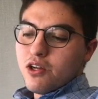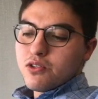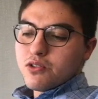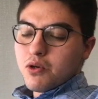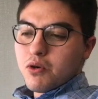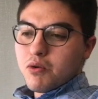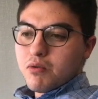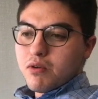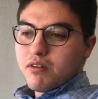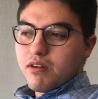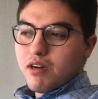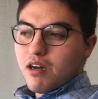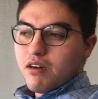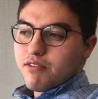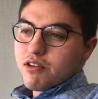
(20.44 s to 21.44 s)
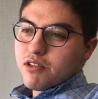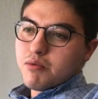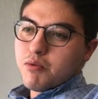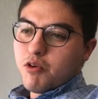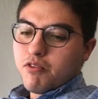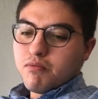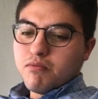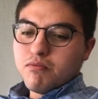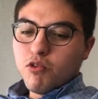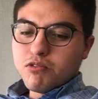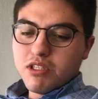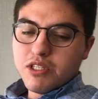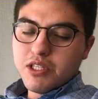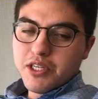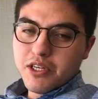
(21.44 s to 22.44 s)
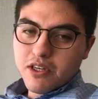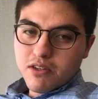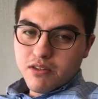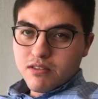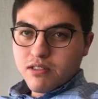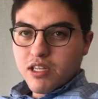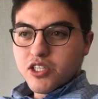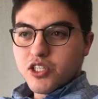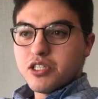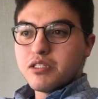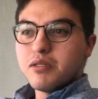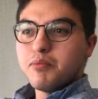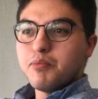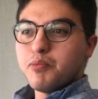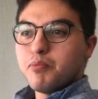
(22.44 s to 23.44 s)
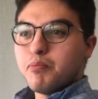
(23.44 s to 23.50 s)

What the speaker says: So first of all, multi-tier concentrically